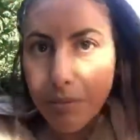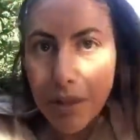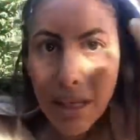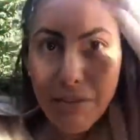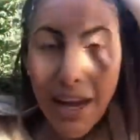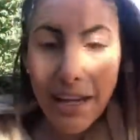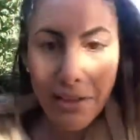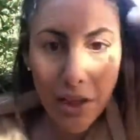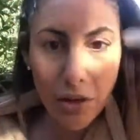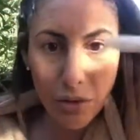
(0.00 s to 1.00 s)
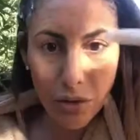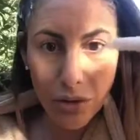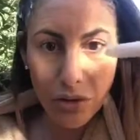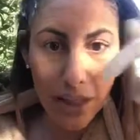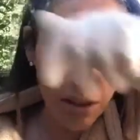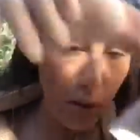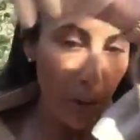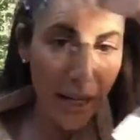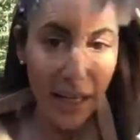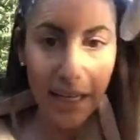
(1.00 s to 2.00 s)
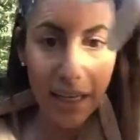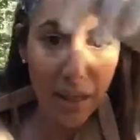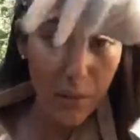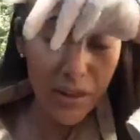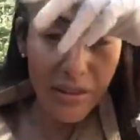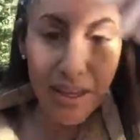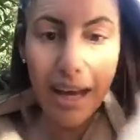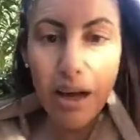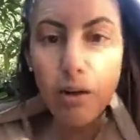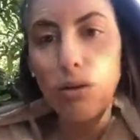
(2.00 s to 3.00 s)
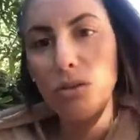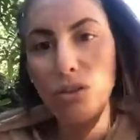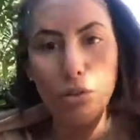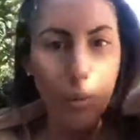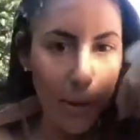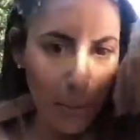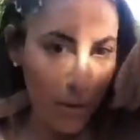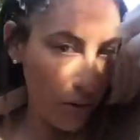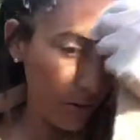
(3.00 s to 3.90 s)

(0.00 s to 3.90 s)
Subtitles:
If anything goes on your skin, quickly with a towel, just wipe it off.